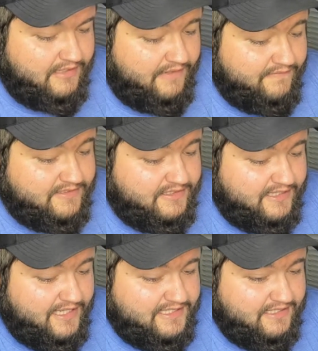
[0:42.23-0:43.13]
Obviously,
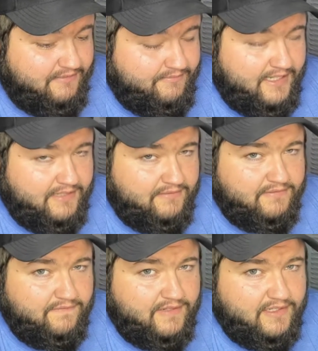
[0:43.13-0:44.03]
the last time I made
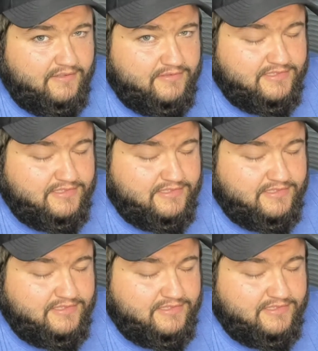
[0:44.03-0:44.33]
a video